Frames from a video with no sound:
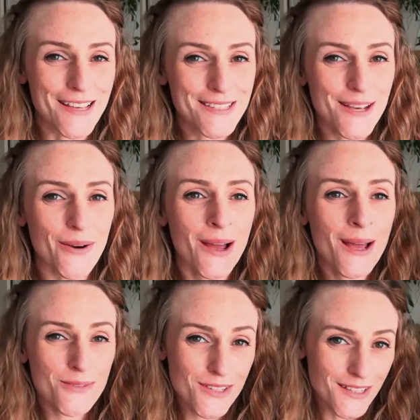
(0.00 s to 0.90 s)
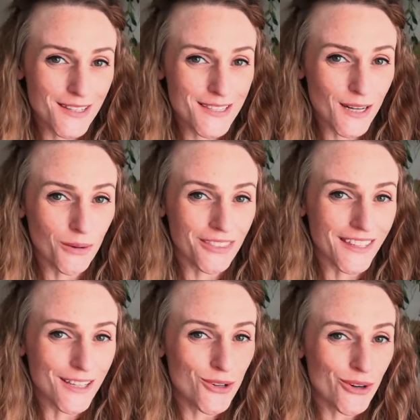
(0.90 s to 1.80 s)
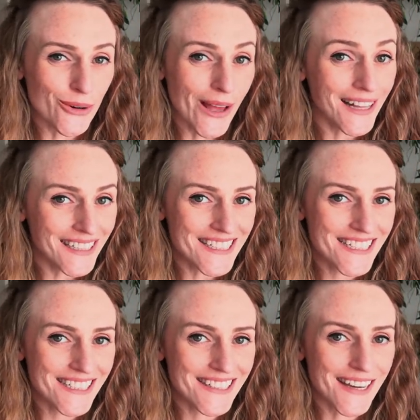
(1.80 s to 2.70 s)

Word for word: so I'm just gonna stick with the good old LED